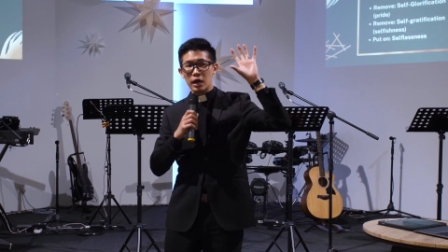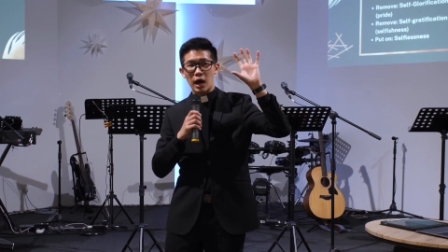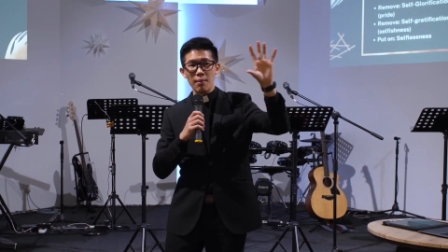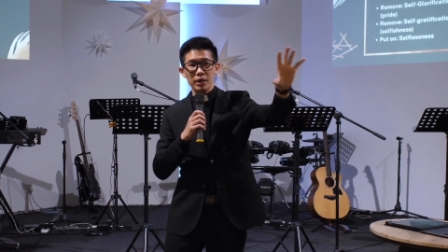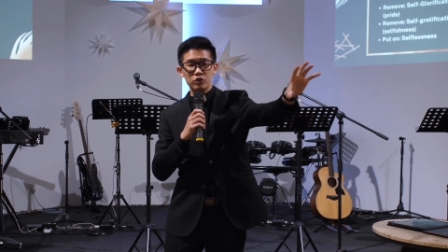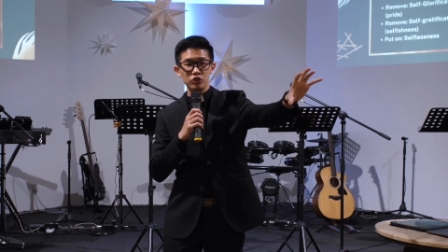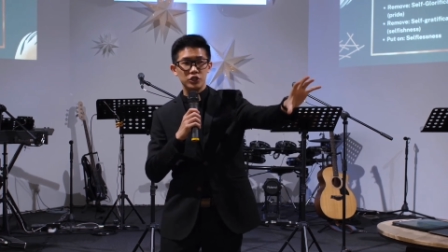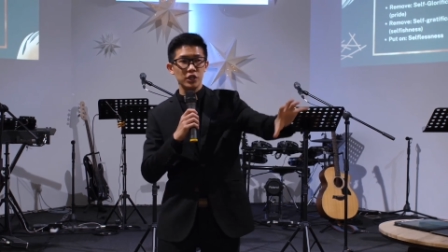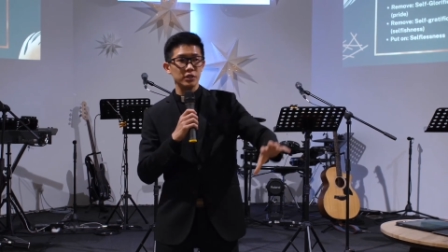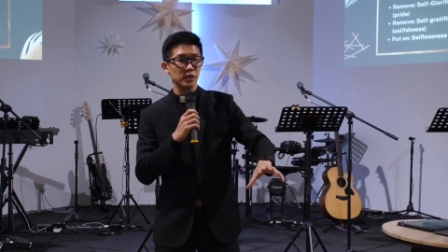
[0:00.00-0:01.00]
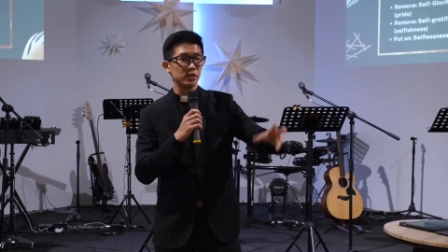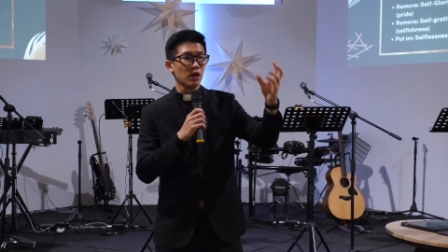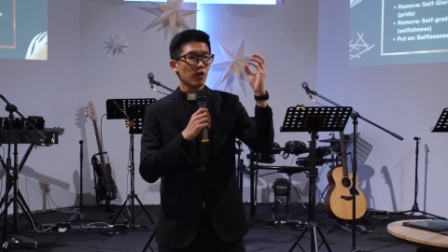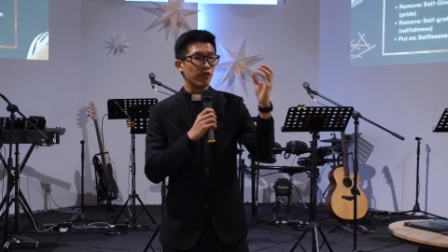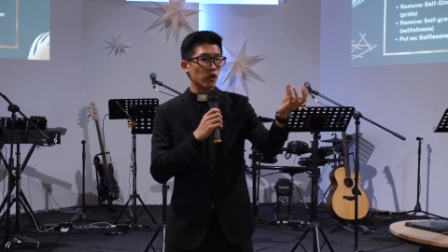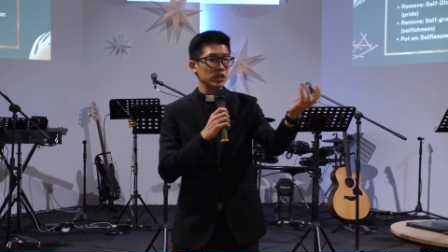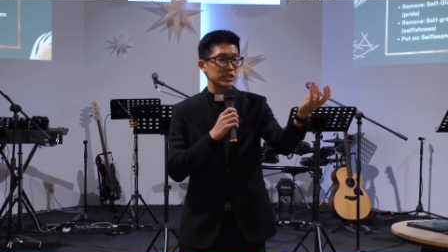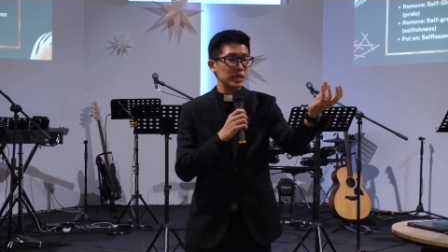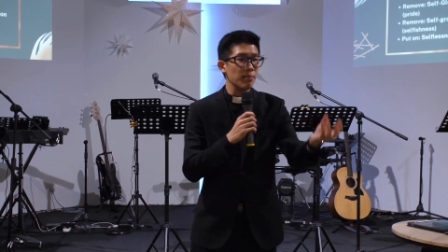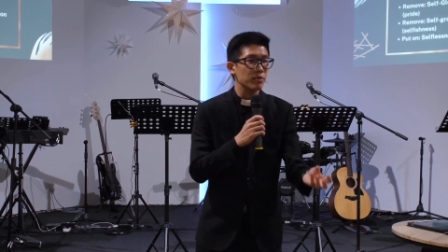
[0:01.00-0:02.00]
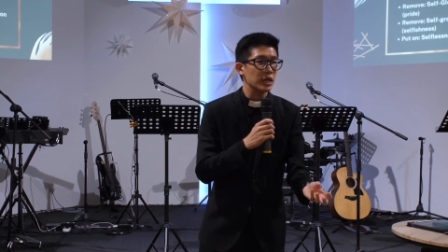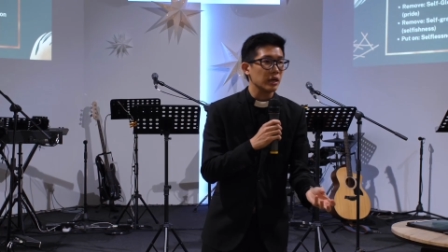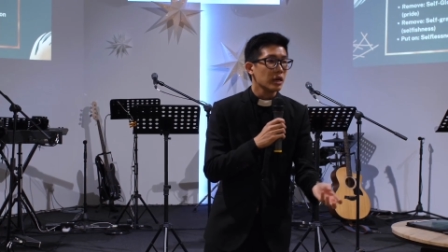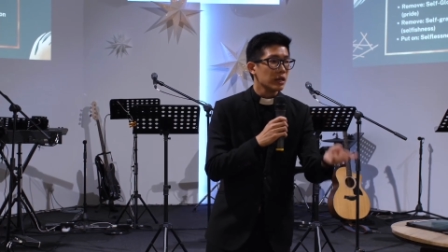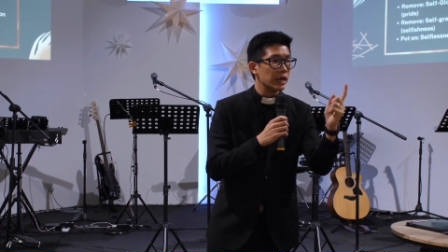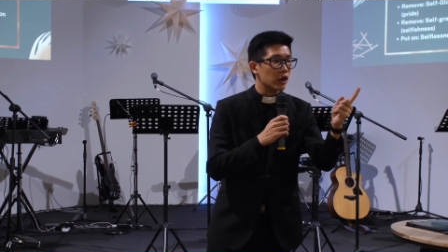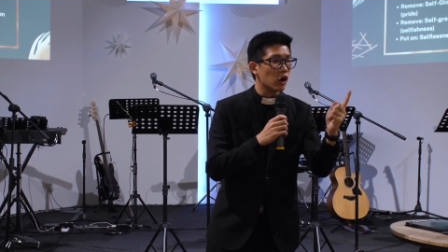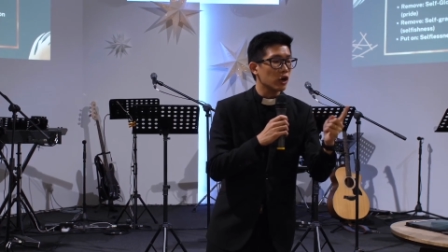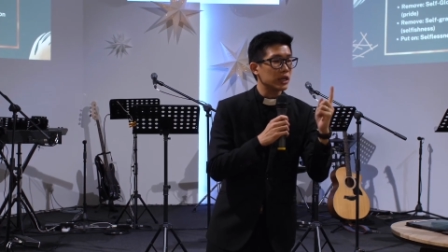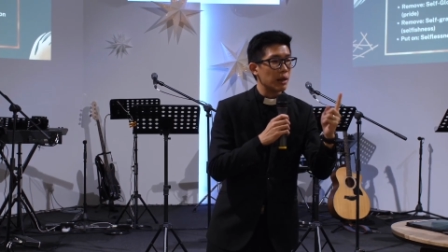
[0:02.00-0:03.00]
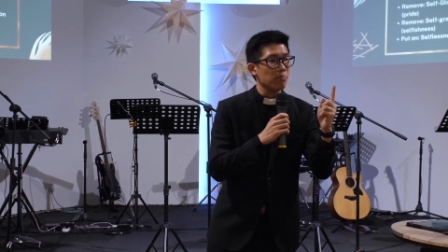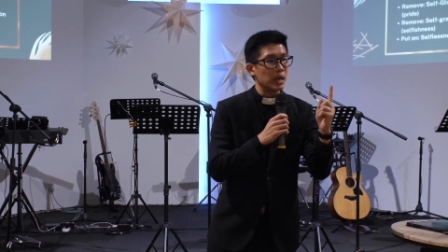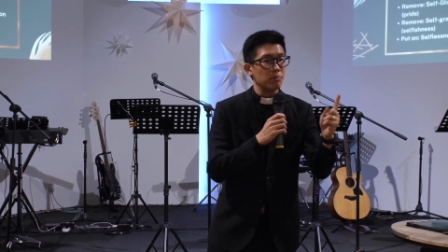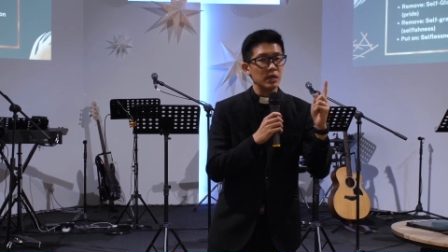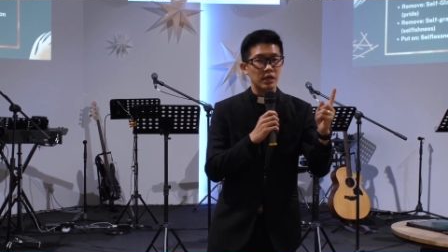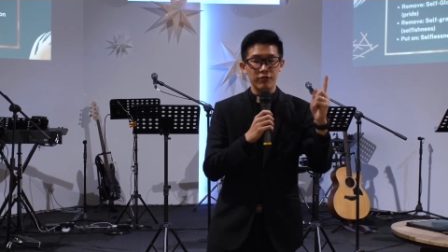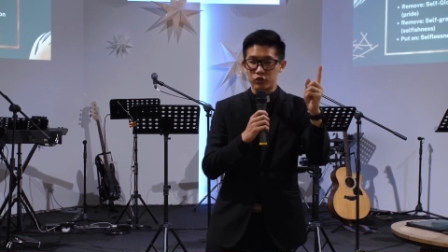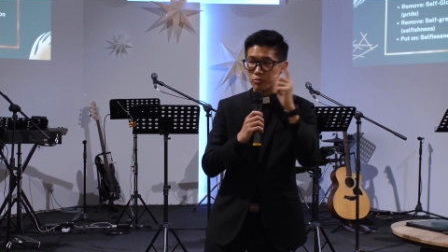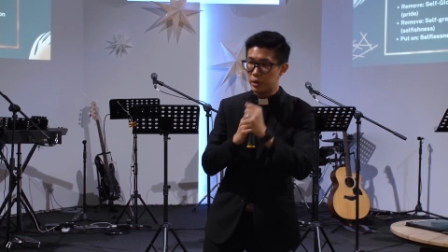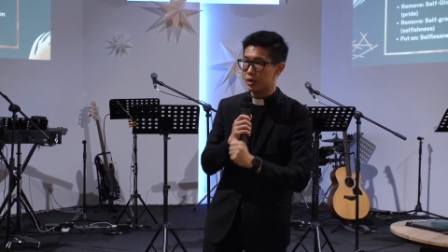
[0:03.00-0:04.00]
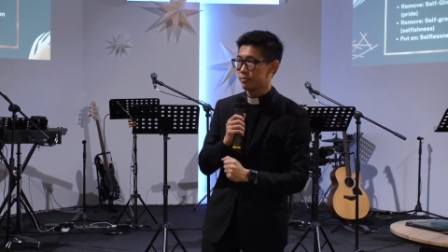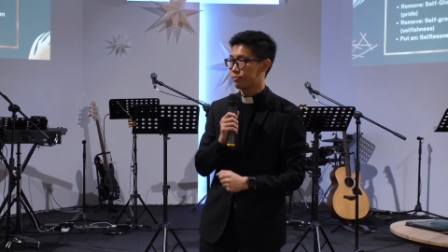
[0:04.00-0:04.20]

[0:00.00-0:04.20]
coming to Jesus for something that God can maybe give to me.